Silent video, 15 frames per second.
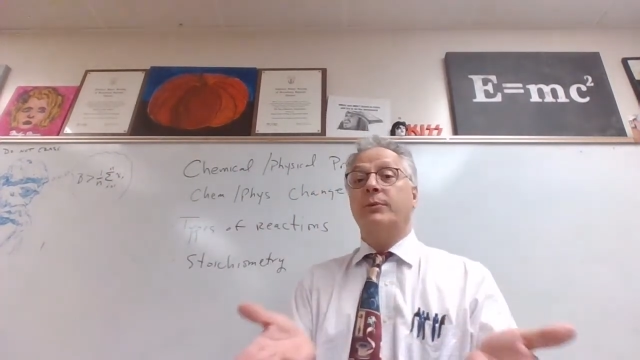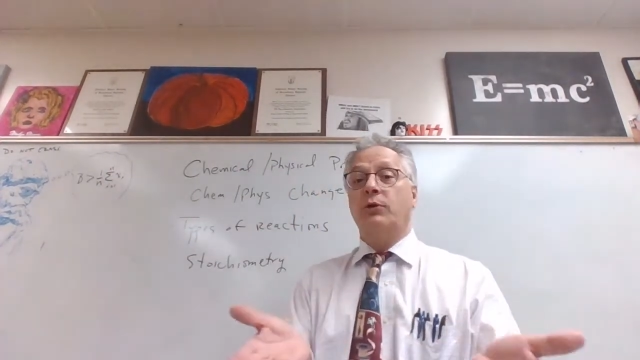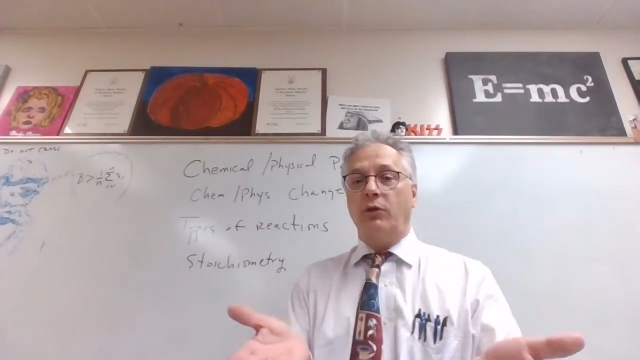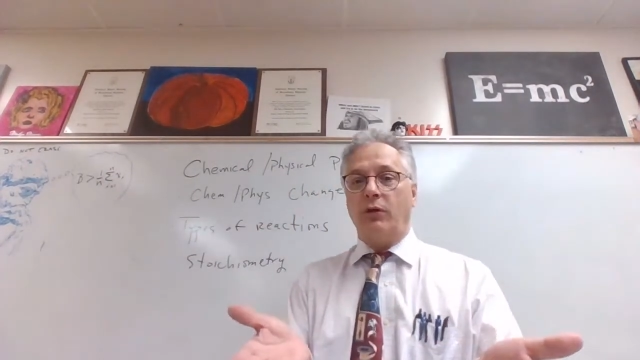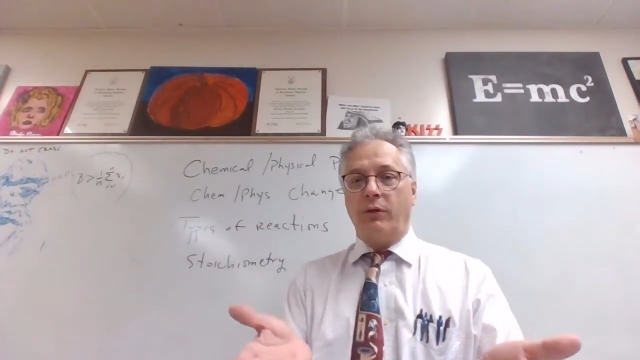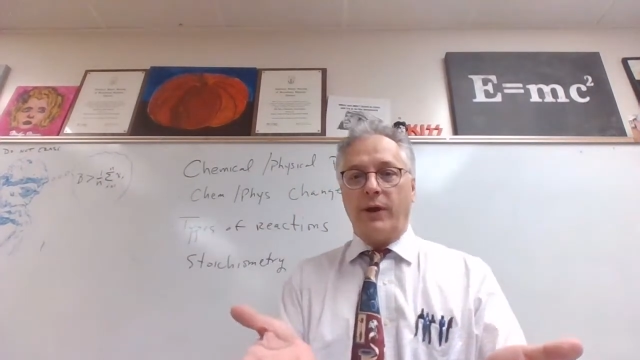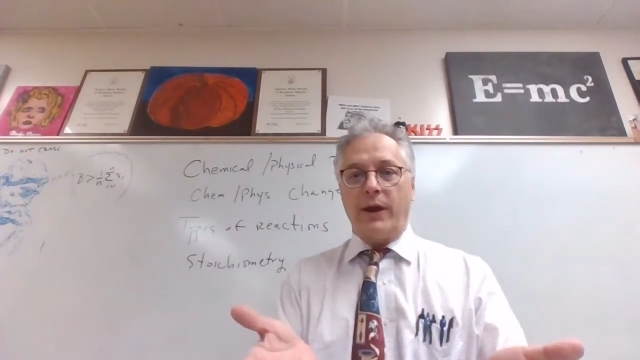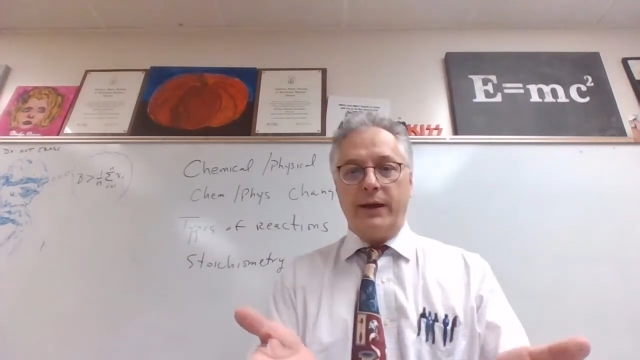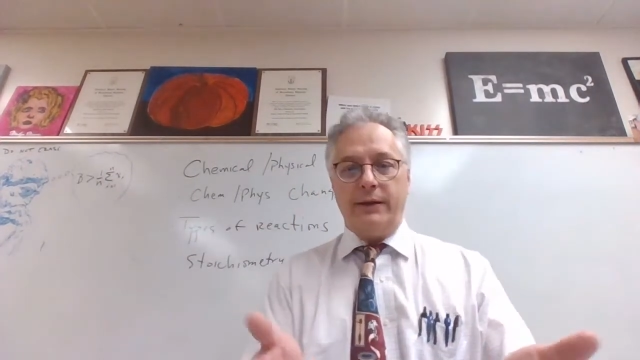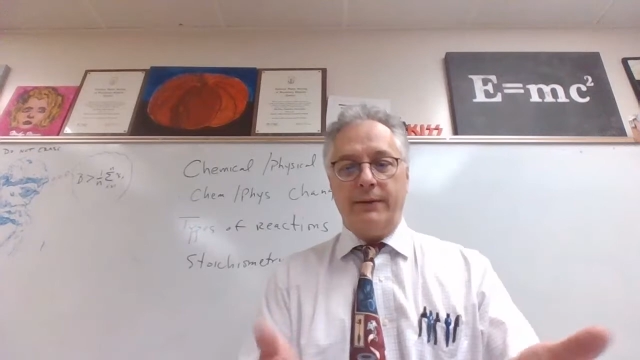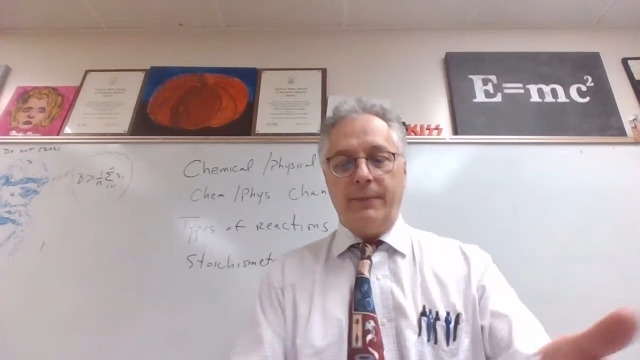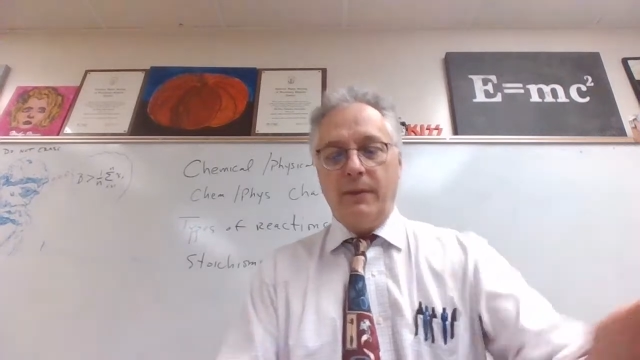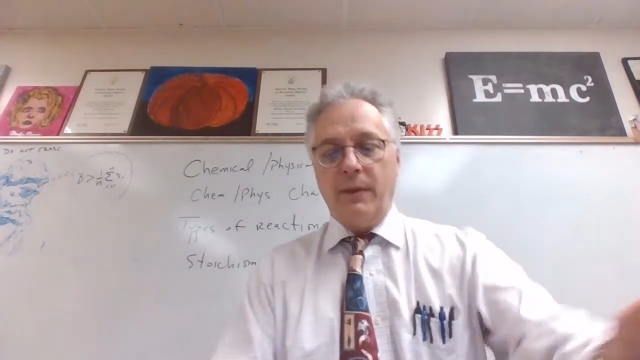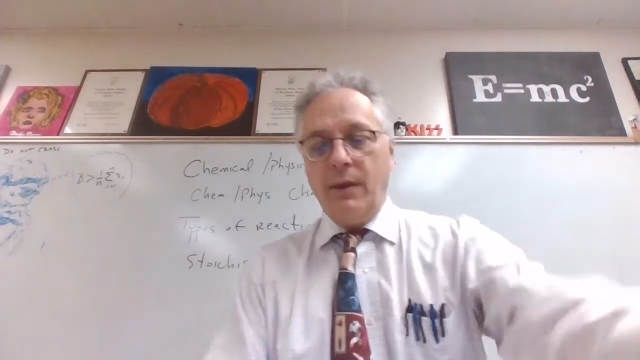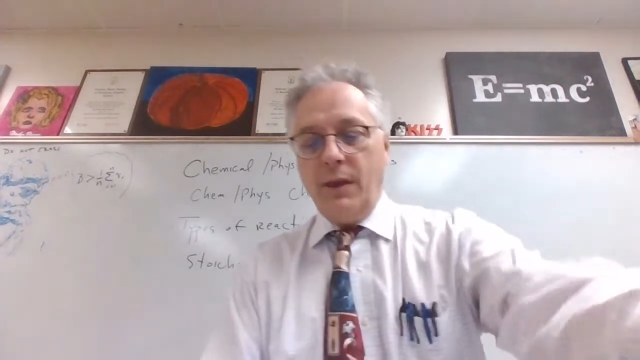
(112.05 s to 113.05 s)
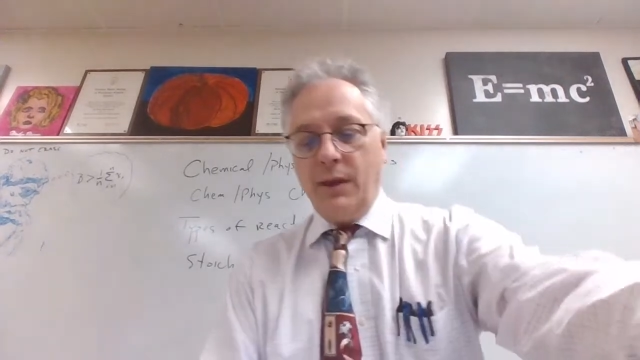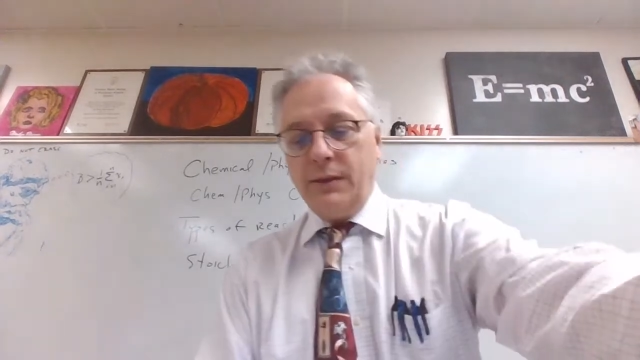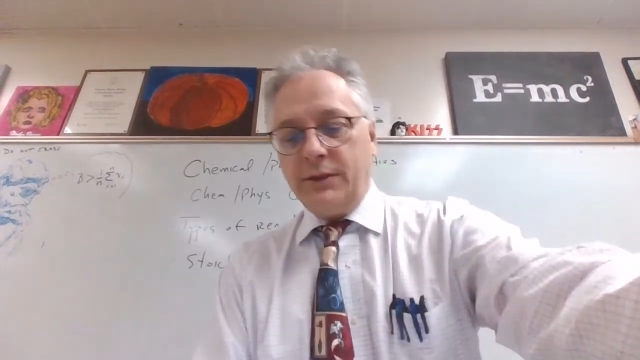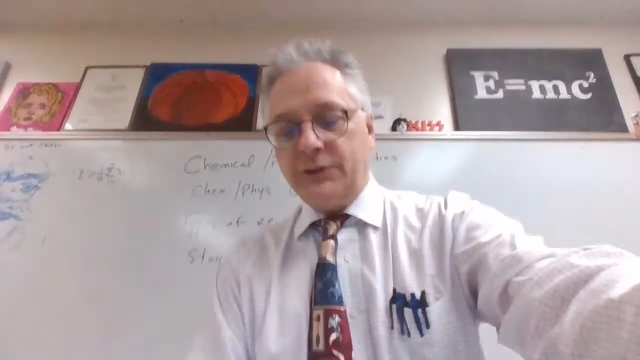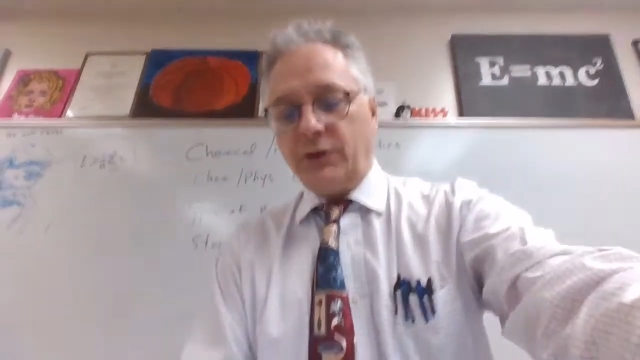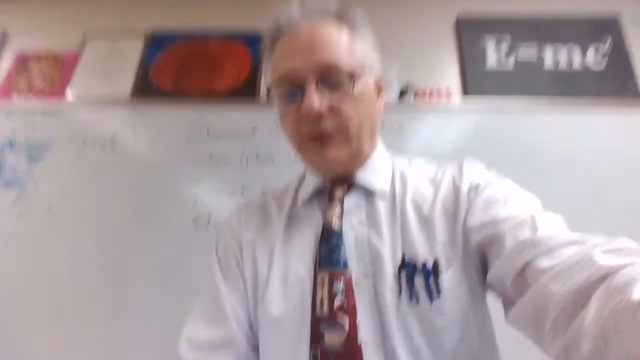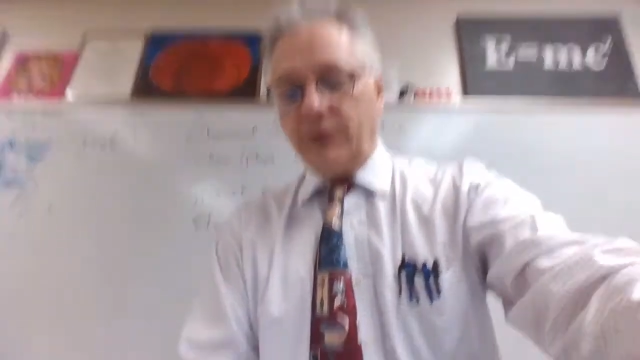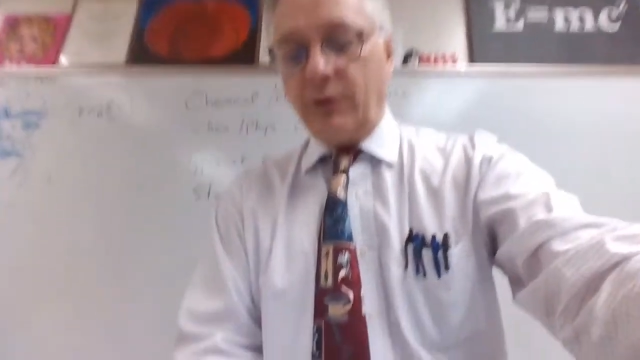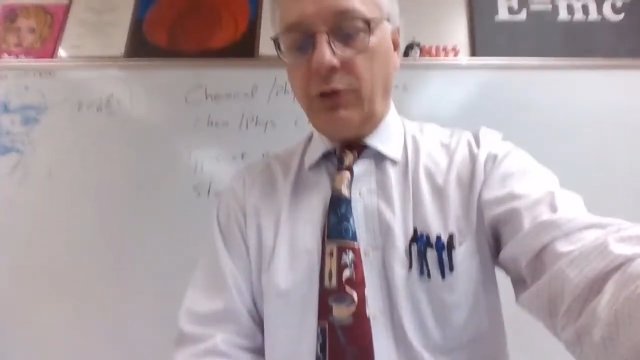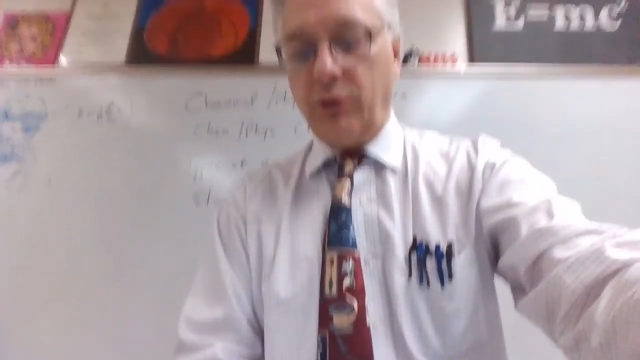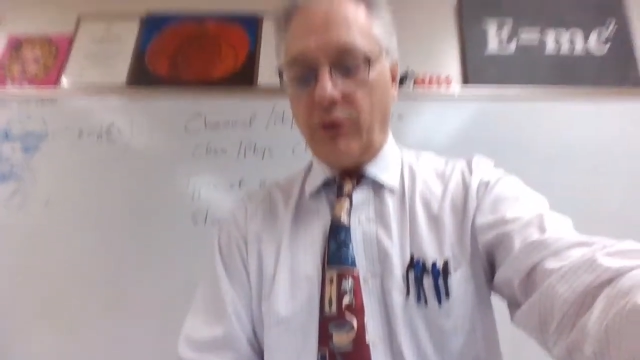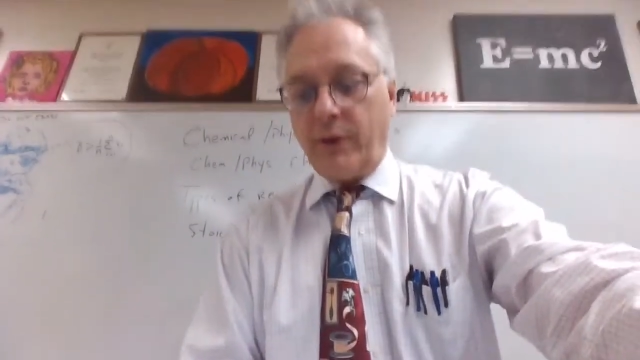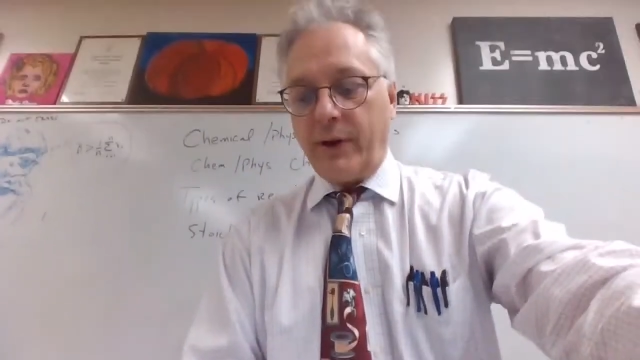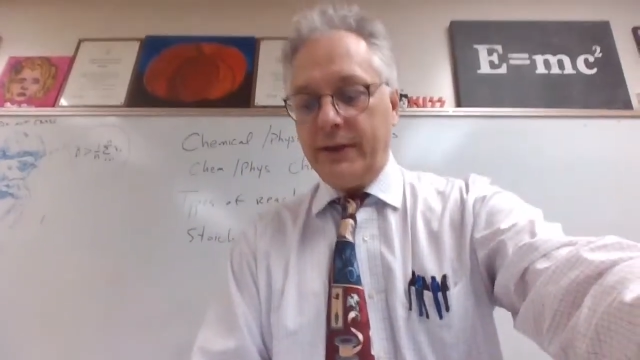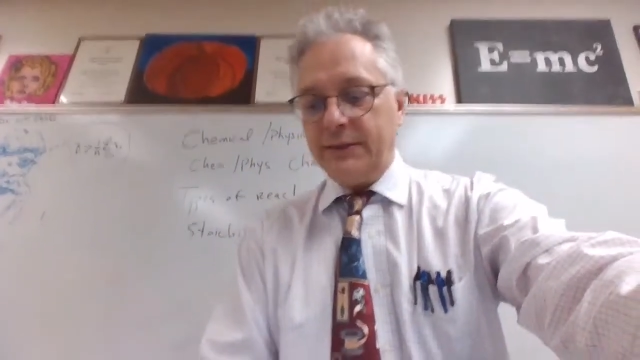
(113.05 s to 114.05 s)
chloride, the sodium
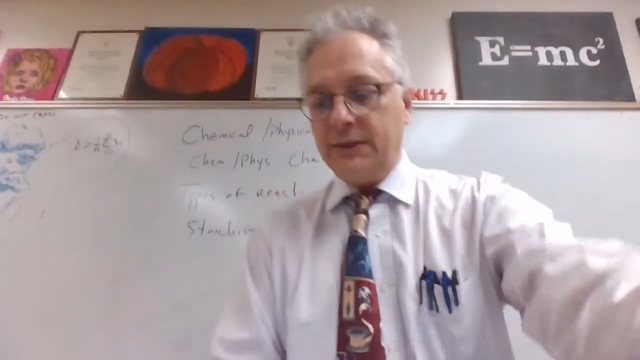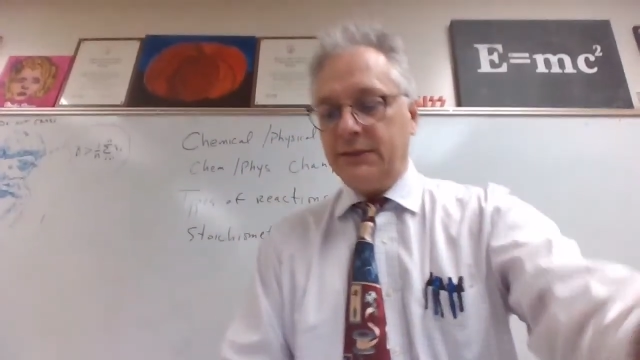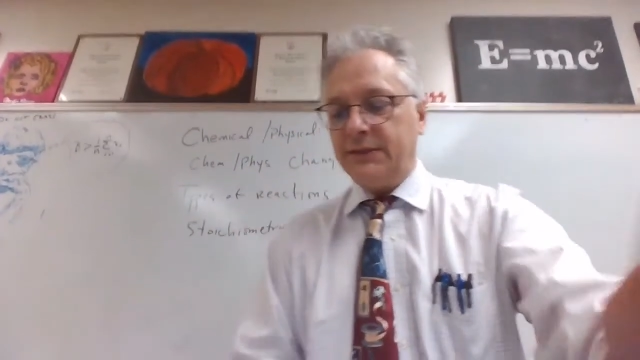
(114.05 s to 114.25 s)
chloride is the